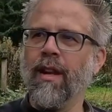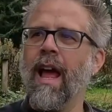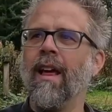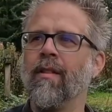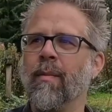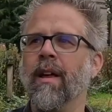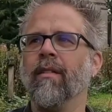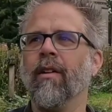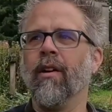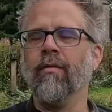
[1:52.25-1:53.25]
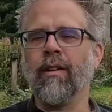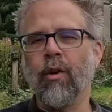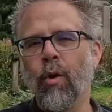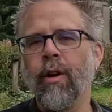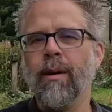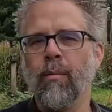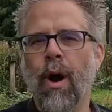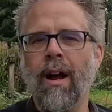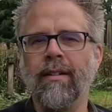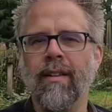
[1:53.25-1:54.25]
today as being a very Victorian
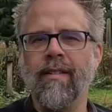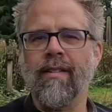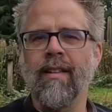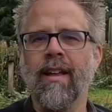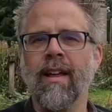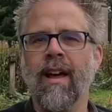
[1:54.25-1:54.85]
practice